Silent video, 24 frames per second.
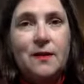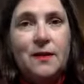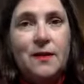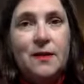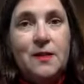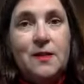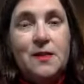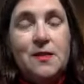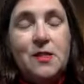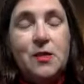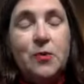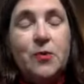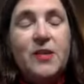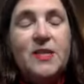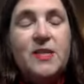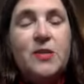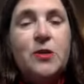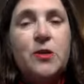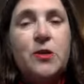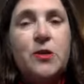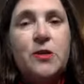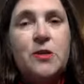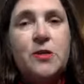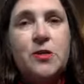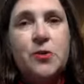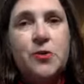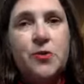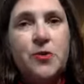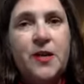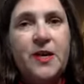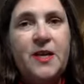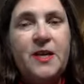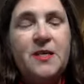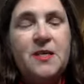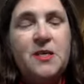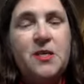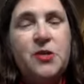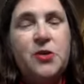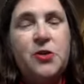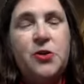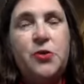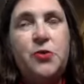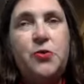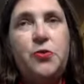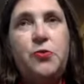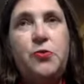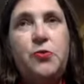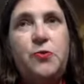So I talked her
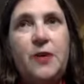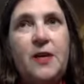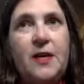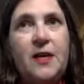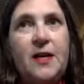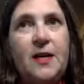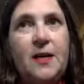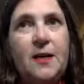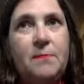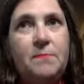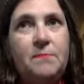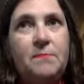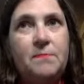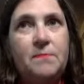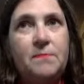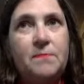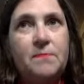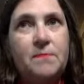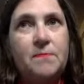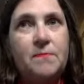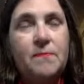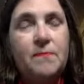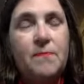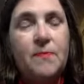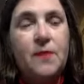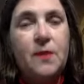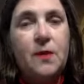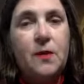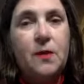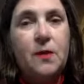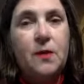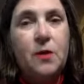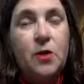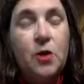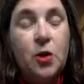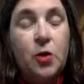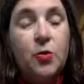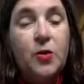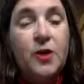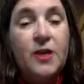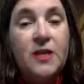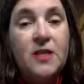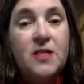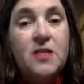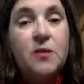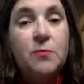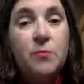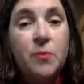into
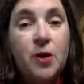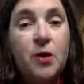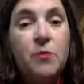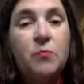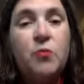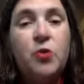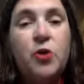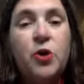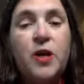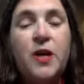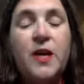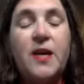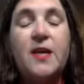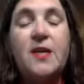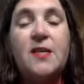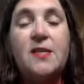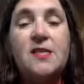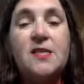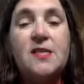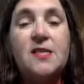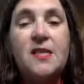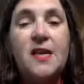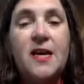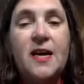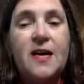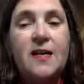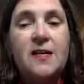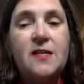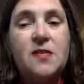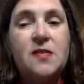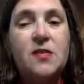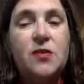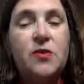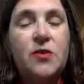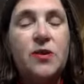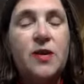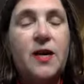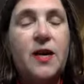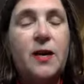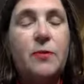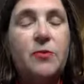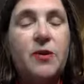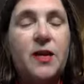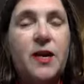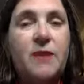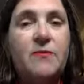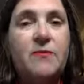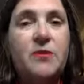going tomorrow morning instead, so that I
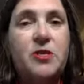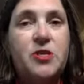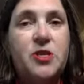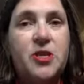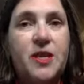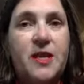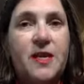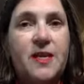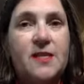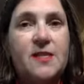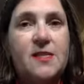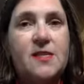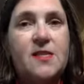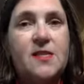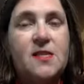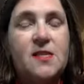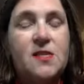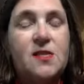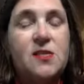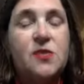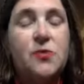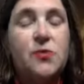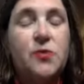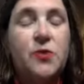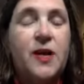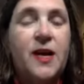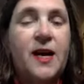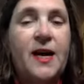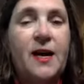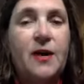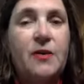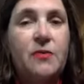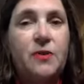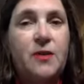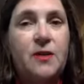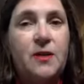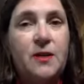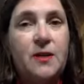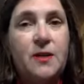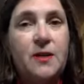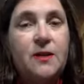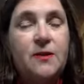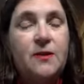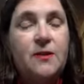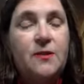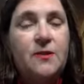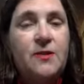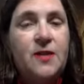would have a chance to sort out
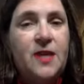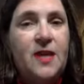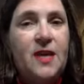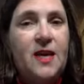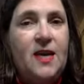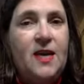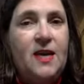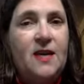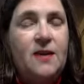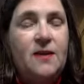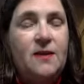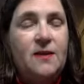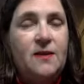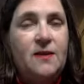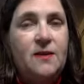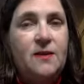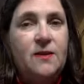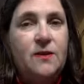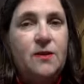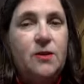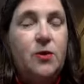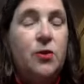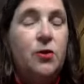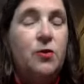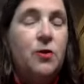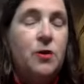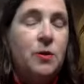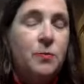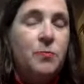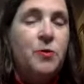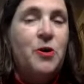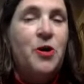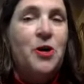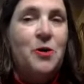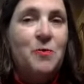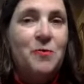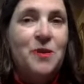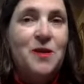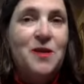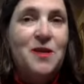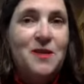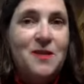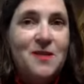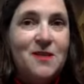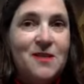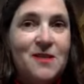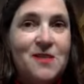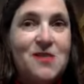her
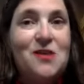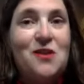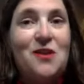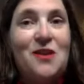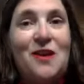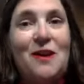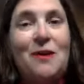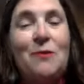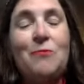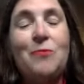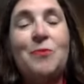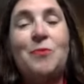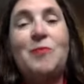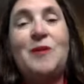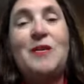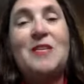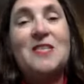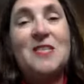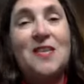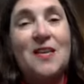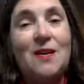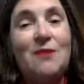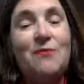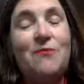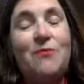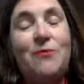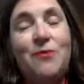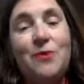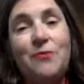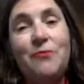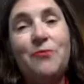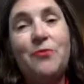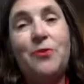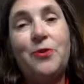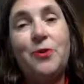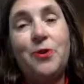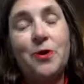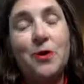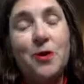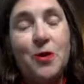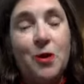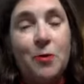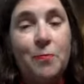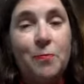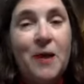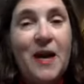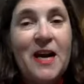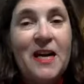apartment so that it would be safe for her to
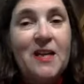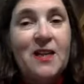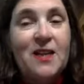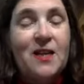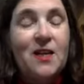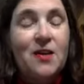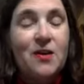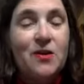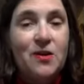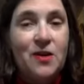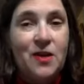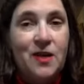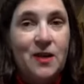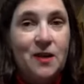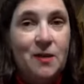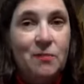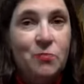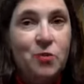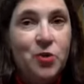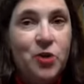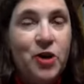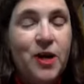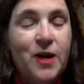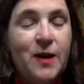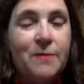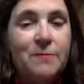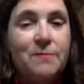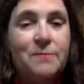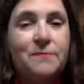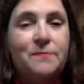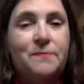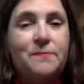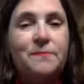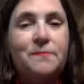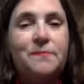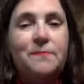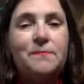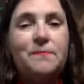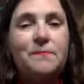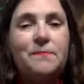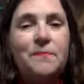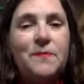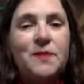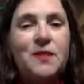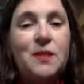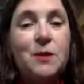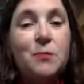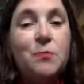go back there in the morning.
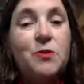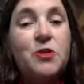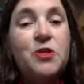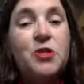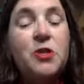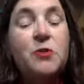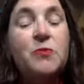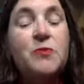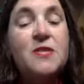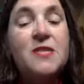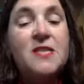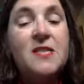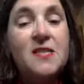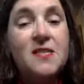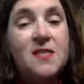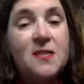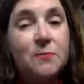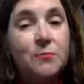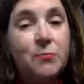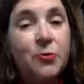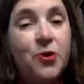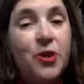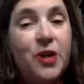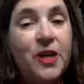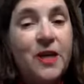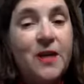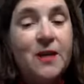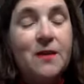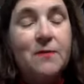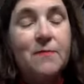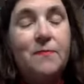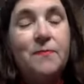But she was disappointed,